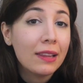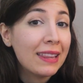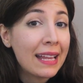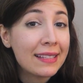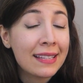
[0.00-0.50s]

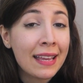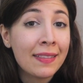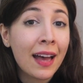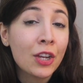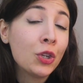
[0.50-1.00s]
Let's
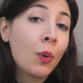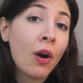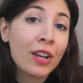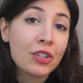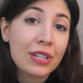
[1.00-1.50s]
say that you
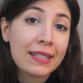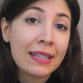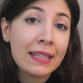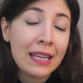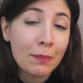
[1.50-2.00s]
are
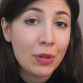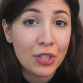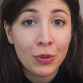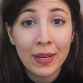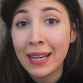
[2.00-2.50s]
interested in
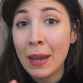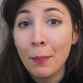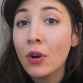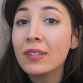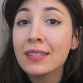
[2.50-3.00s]
pursuing a
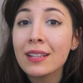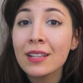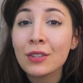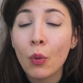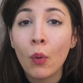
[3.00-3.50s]

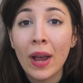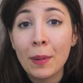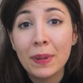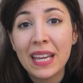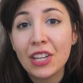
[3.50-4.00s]
master's or
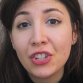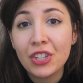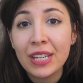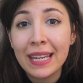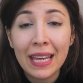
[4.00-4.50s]
a
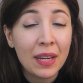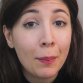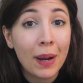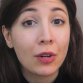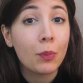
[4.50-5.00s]
PhD
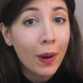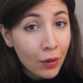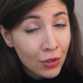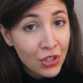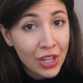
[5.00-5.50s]
in
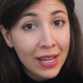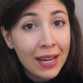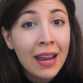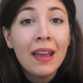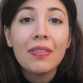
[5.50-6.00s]

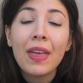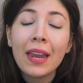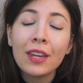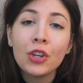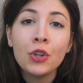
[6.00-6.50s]
microbiology,
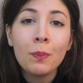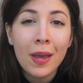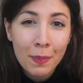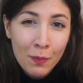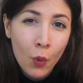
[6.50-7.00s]
then you
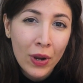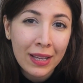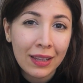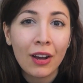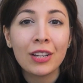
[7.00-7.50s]
may be more
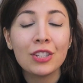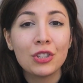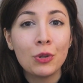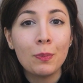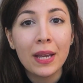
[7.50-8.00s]

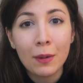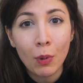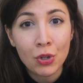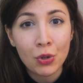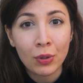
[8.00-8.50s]
inclined to pick
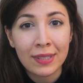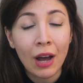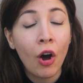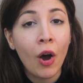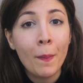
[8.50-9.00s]
modules
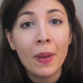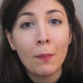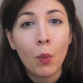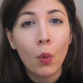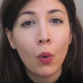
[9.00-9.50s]
that are a
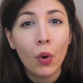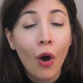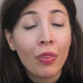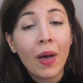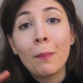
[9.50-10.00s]
bit more
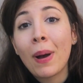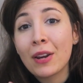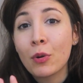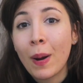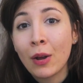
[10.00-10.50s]
on that
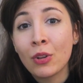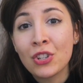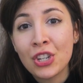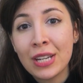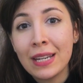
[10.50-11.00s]

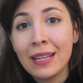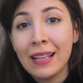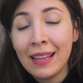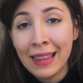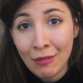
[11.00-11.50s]
microbiology
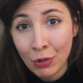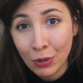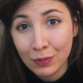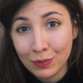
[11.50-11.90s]
level.